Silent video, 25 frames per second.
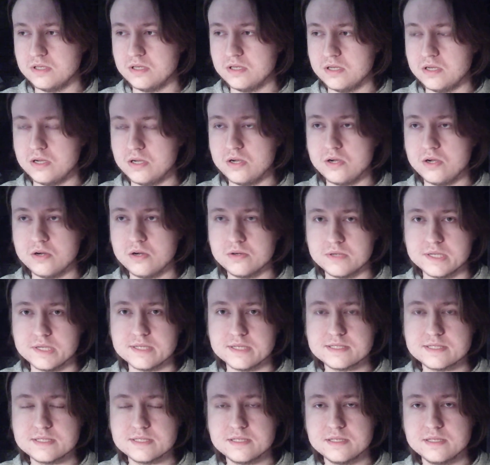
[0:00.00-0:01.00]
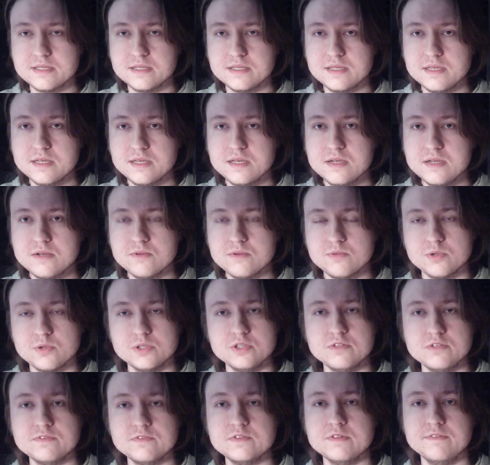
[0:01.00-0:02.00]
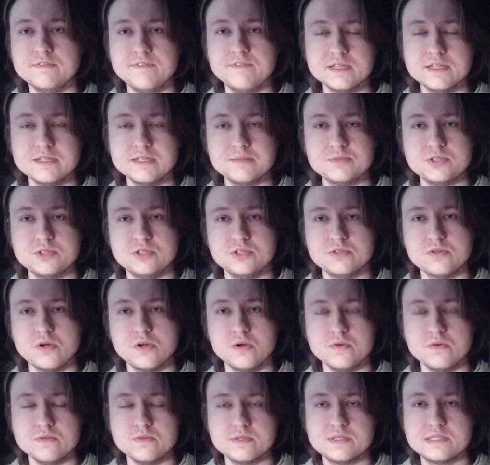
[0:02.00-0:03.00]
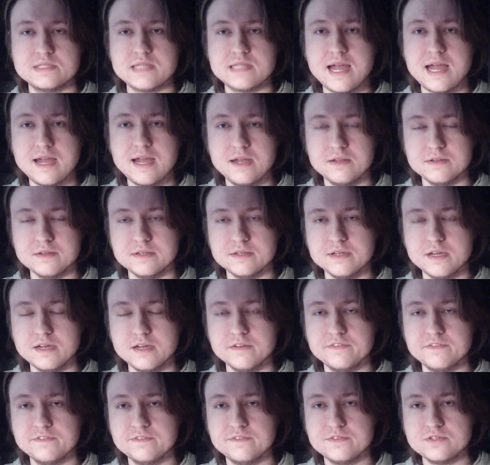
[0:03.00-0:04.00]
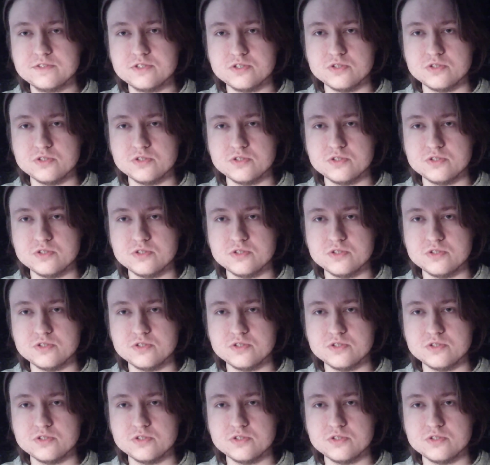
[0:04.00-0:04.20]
artist, where you've developed your own style enough